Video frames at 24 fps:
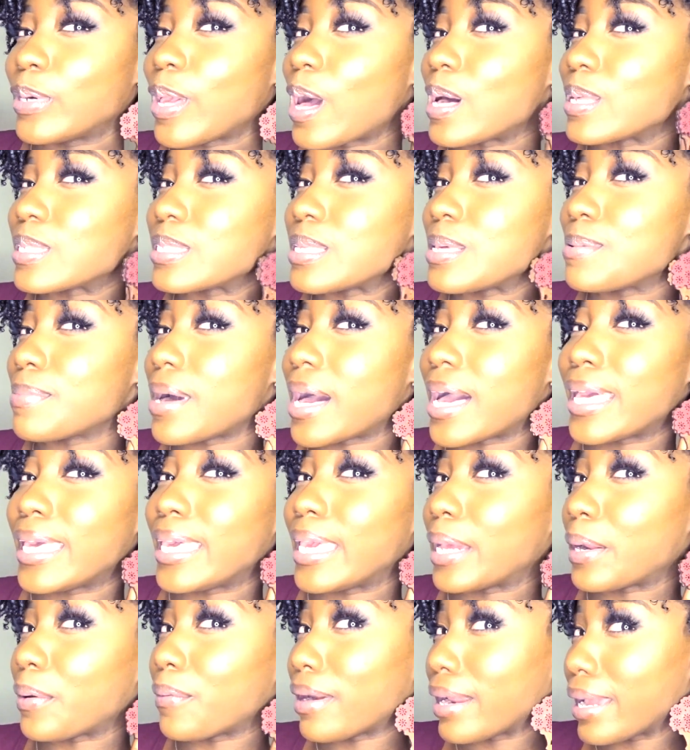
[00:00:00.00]
y'all see my
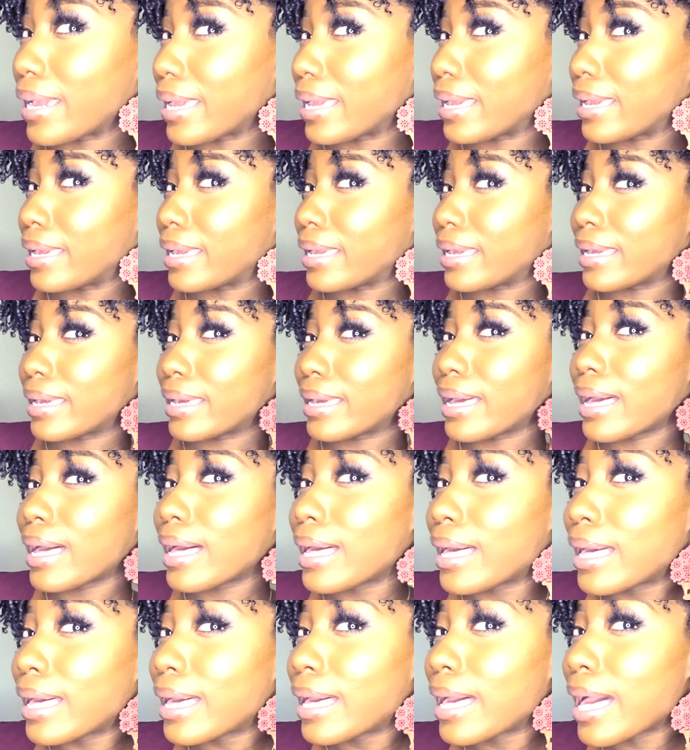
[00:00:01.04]
earring?
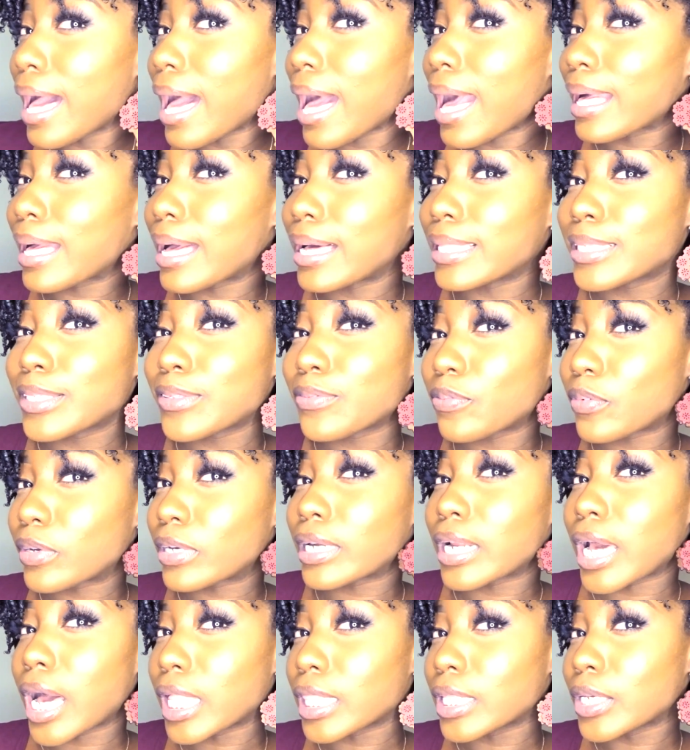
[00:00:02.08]
I got this for
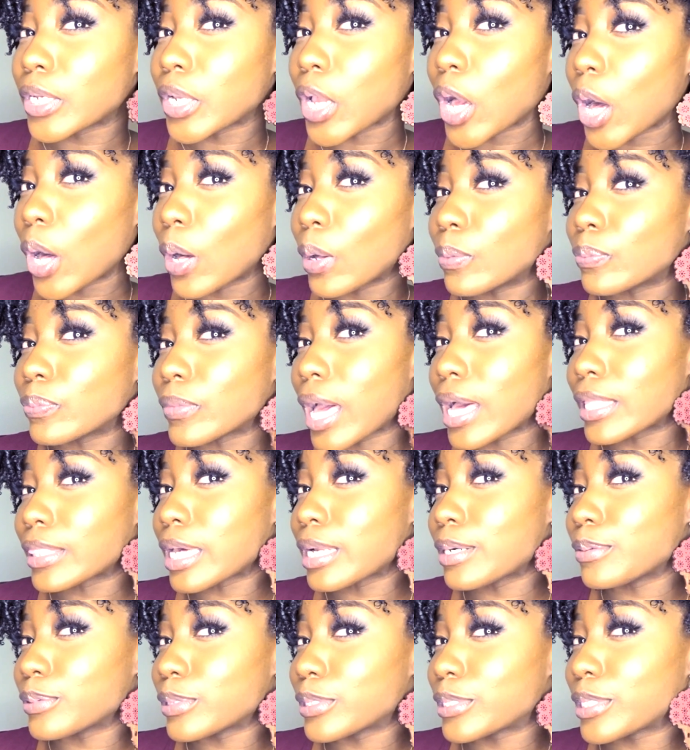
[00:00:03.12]
$1, y'all. I
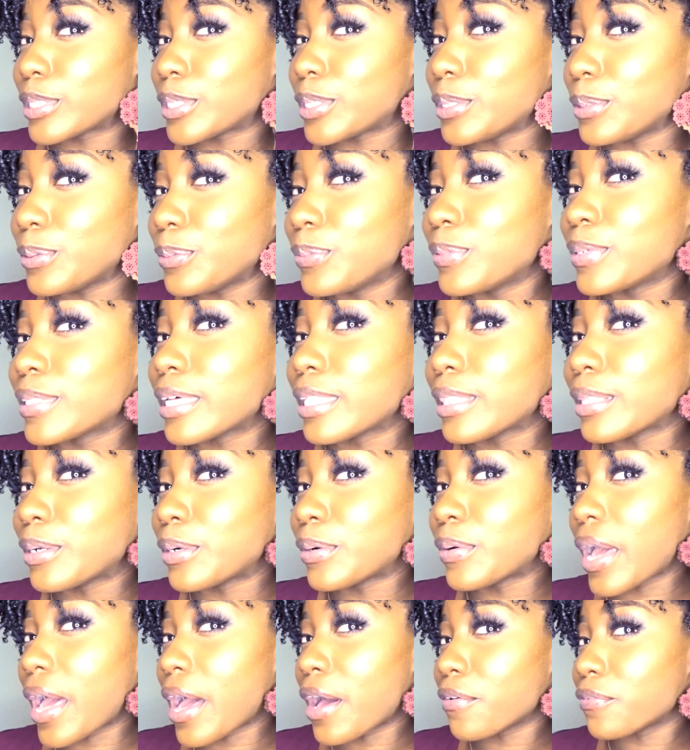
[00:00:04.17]
thought it was cute with the
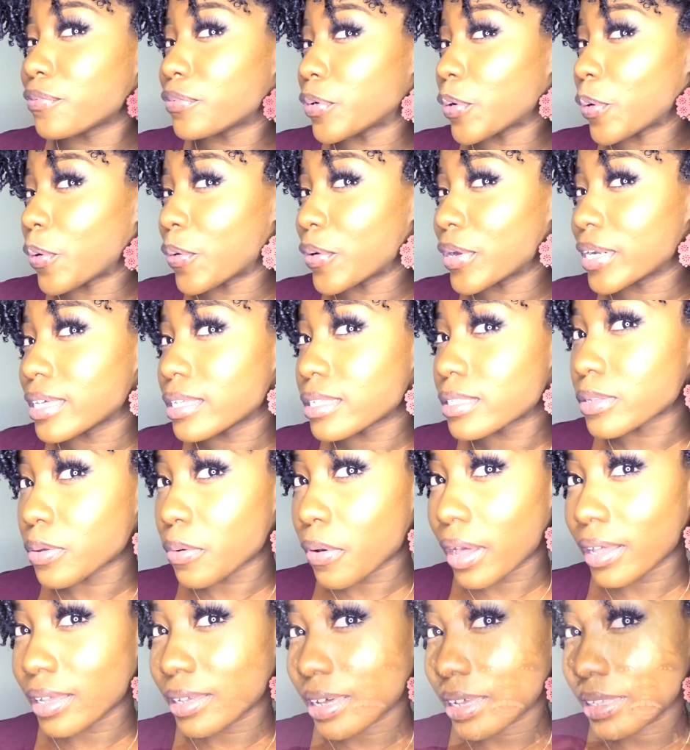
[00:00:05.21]
little afro on it, so
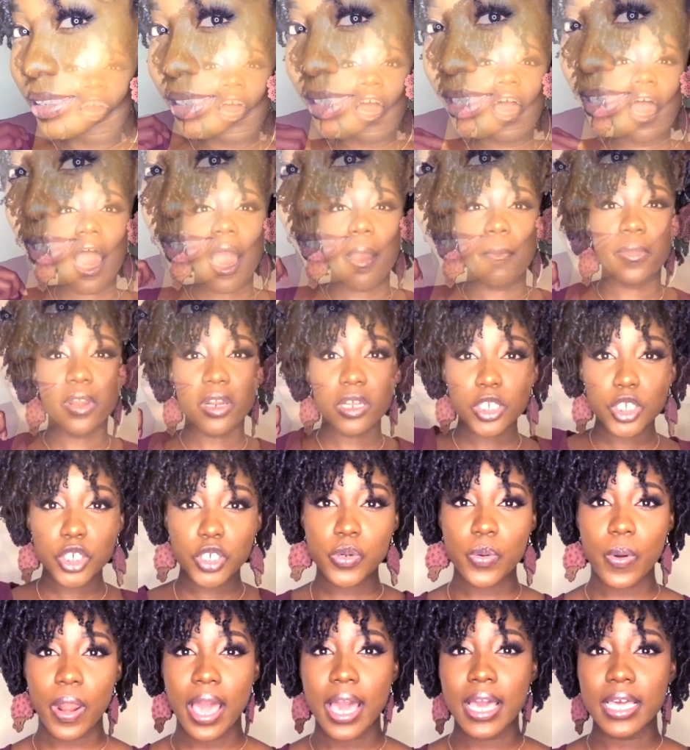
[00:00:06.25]
I got this. I'm gonna
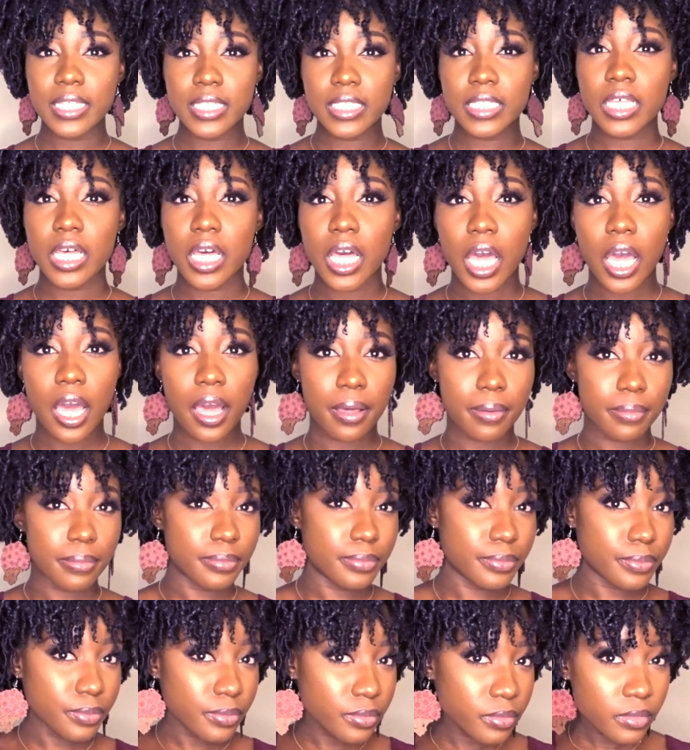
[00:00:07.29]
try to